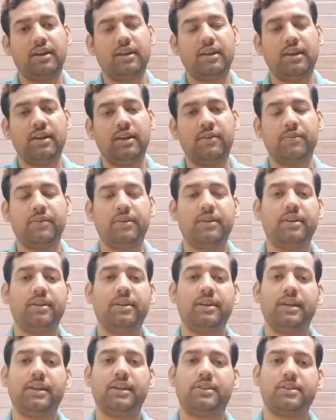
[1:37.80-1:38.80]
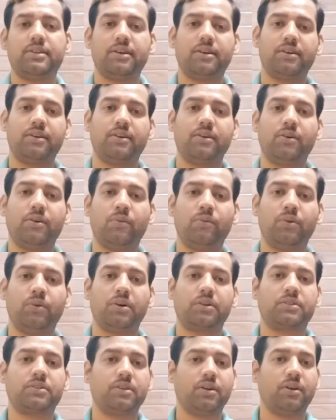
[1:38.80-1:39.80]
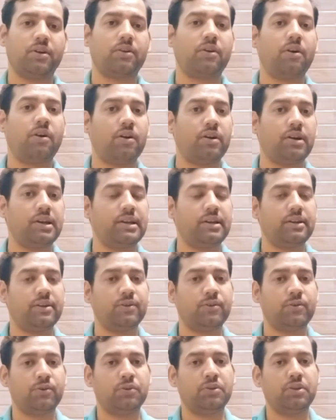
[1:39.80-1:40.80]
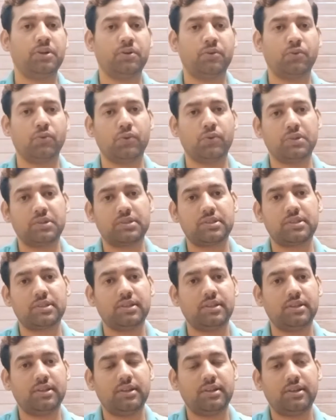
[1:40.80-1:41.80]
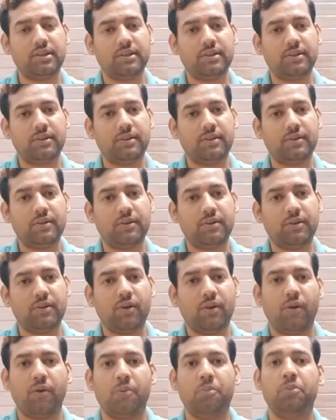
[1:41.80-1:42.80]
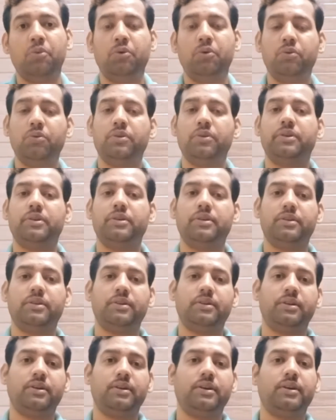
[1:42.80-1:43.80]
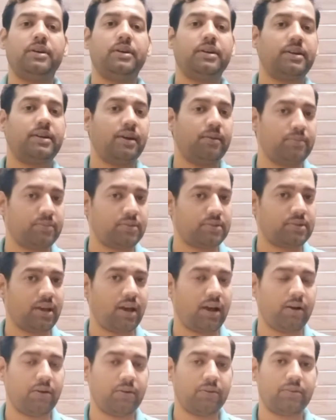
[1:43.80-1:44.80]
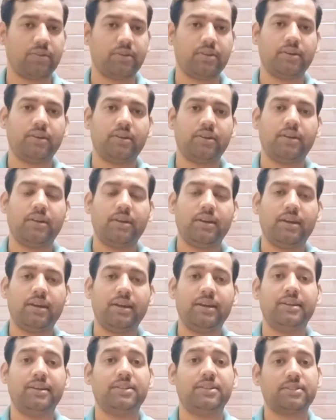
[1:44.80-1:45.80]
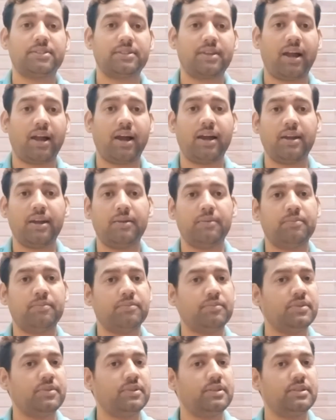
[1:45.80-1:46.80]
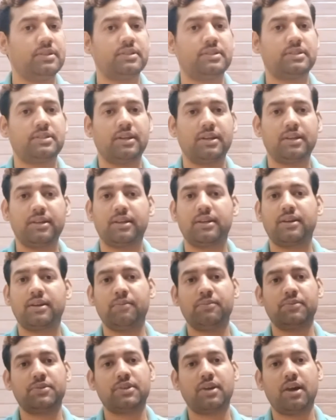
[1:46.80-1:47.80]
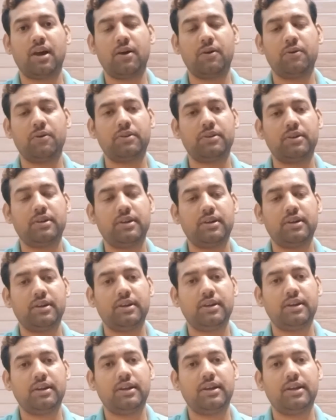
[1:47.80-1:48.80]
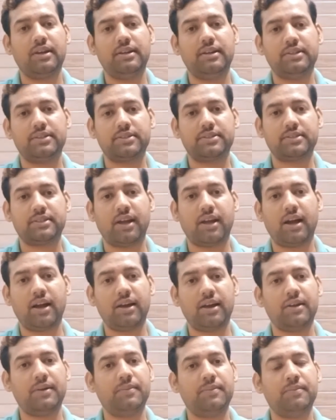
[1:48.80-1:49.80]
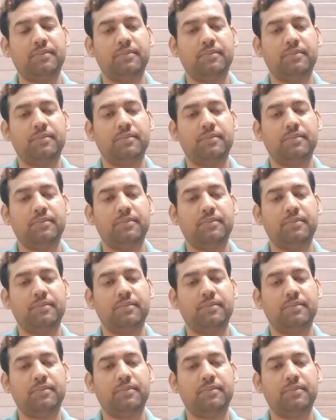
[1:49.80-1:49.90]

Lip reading: even nature works according to the rules. Moon comes out in its time, sun comes out in its time,